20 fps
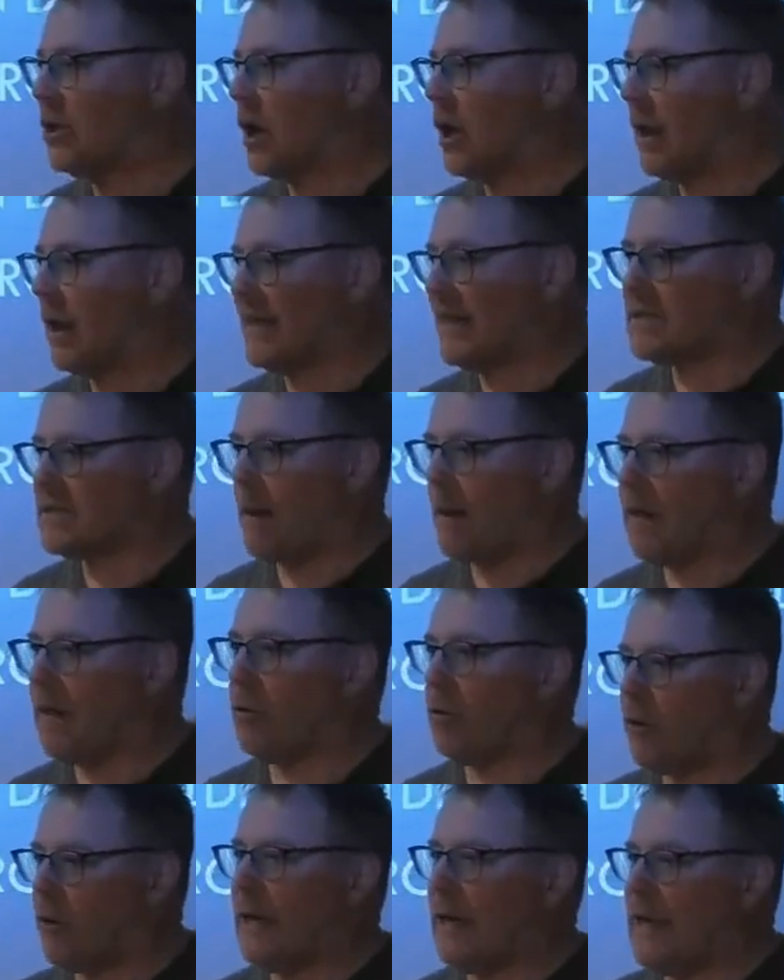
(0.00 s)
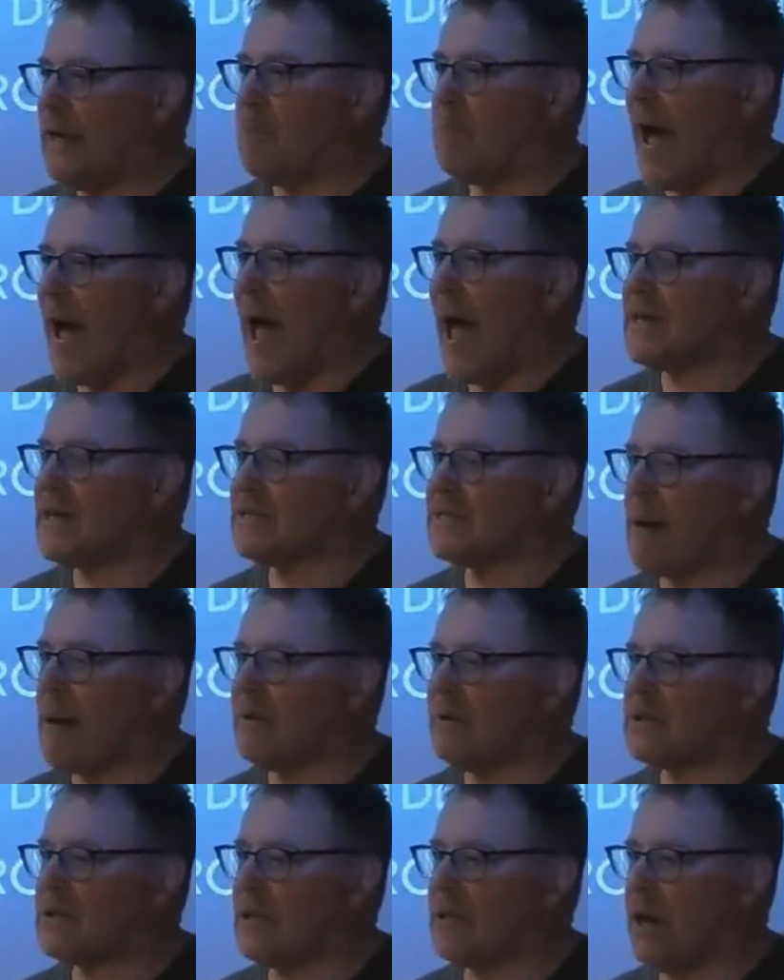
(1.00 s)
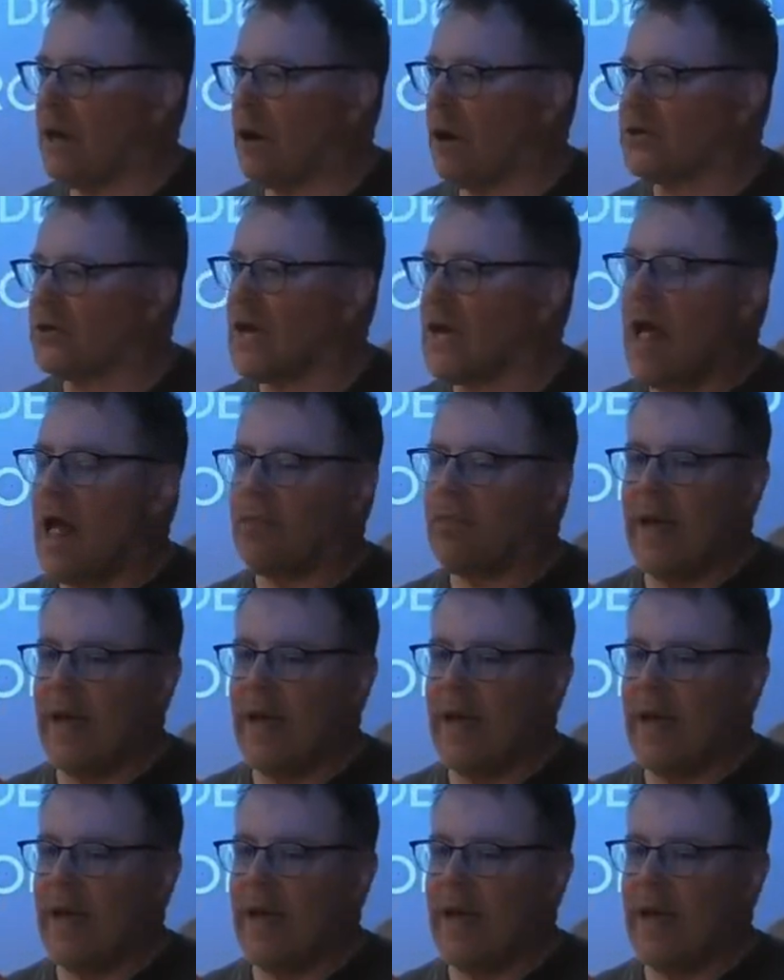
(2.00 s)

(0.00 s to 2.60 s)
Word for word: You know, like something really bad is happening to the heroes.